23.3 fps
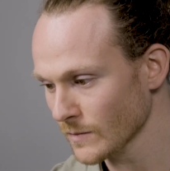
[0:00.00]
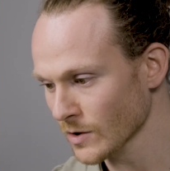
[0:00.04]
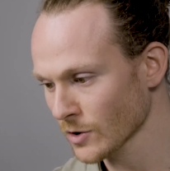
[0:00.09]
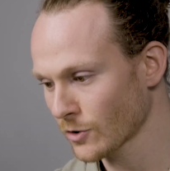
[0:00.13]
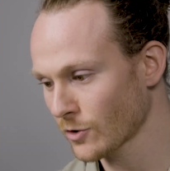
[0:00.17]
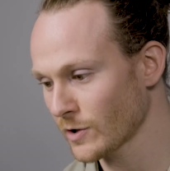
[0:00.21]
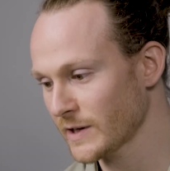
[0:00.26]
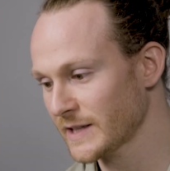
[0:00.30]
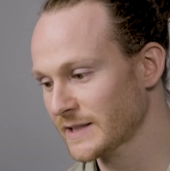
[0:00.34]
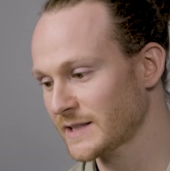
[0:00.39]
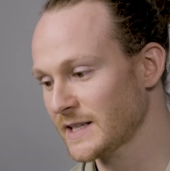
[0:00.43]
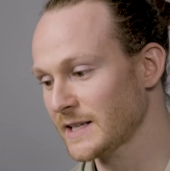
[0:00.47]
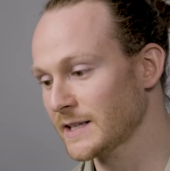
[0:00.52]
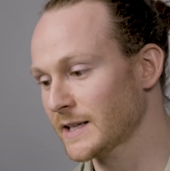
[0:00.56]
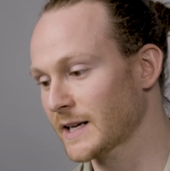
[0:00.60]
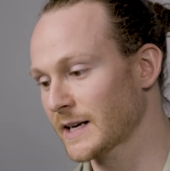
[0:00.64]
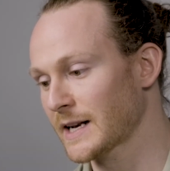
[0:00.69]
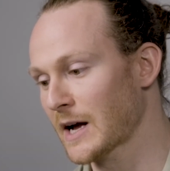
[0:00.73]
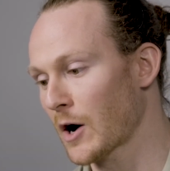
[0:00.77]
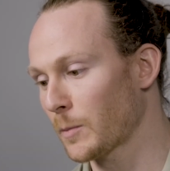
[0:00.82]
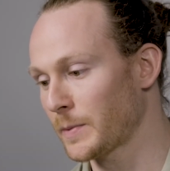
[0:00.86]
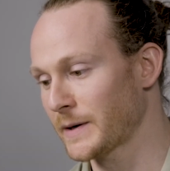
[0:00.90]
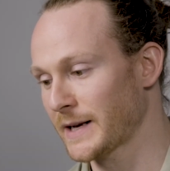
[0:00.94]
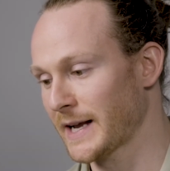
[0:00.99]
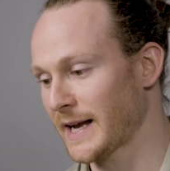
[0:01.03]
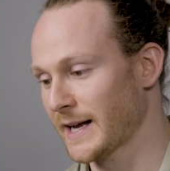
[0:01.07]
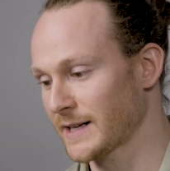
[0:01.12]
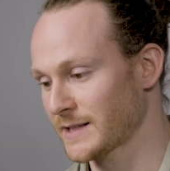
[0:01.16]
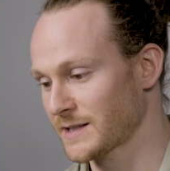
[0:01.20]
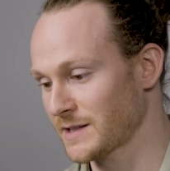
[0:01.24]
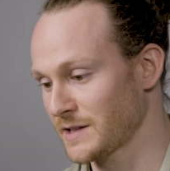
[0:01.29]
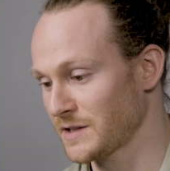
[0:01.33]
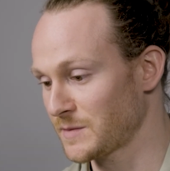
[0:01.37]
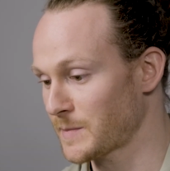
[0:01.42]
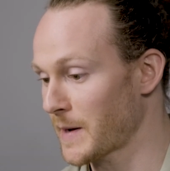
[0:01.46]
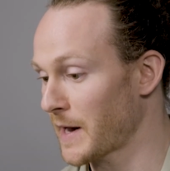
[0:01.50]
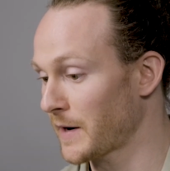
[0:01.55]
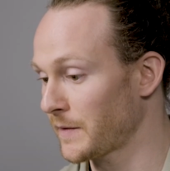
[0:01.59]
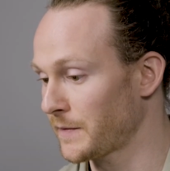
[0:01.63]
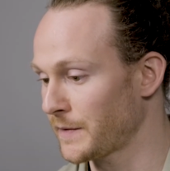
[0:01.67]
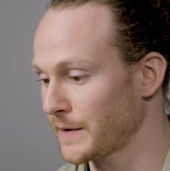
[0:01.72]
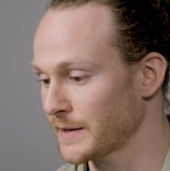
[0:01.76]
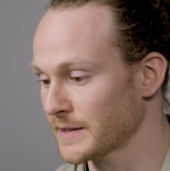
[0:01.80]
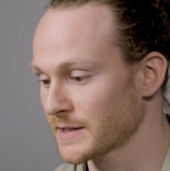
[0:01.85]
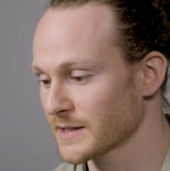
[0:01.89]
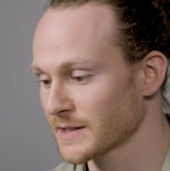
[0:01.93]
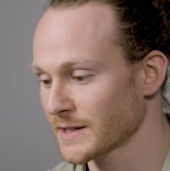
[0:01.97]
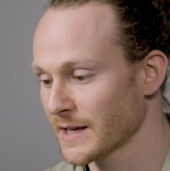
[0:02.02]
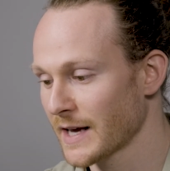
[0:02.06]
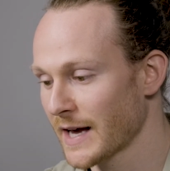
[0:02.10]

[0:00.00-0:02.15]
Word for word: Creatine can help enhance these benefits.